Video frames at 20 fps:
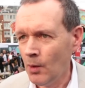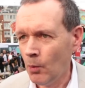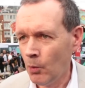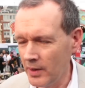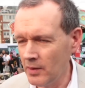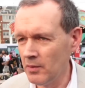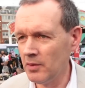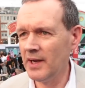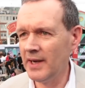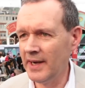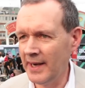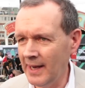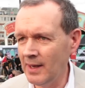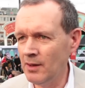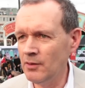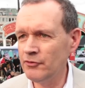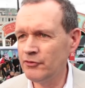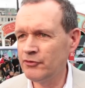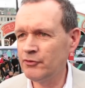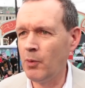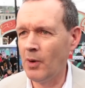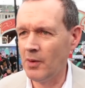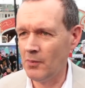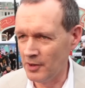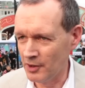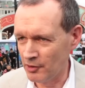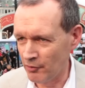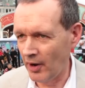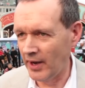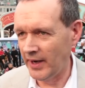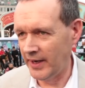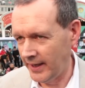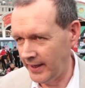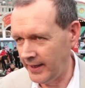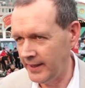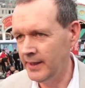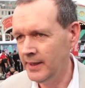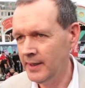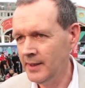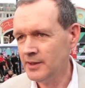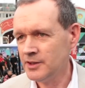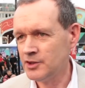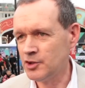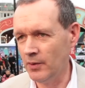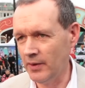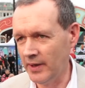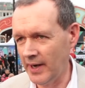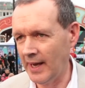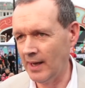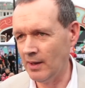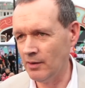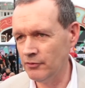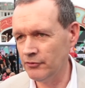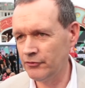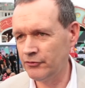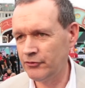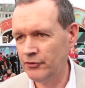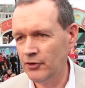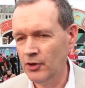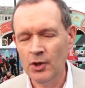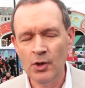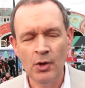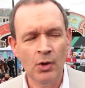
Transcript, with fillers: We will announce when we're ready to announce